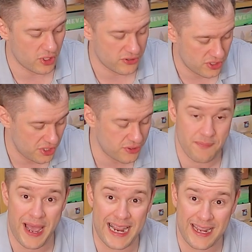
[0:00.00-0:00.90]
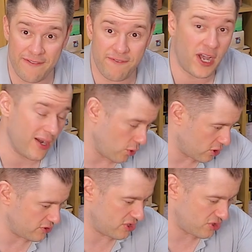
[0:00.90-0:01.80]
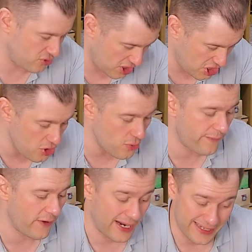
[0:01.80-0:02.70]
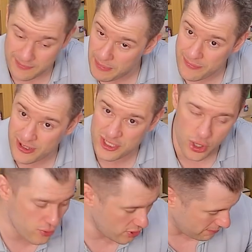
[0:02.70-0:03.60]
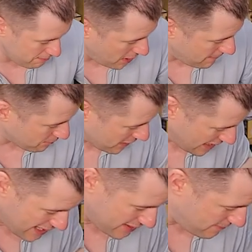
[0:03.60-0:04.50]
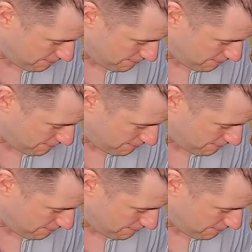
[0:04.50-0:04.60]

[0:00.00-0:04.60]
constitutes a bag? Fine. What constitutes a cube? Fine. And maybe a token. But the